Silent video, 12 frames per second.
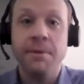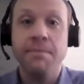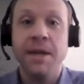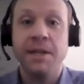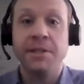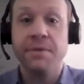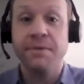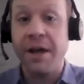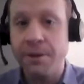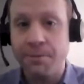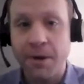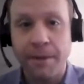It makes the
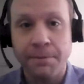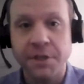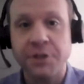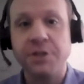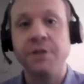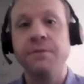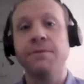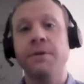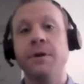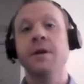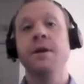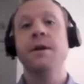value proposition for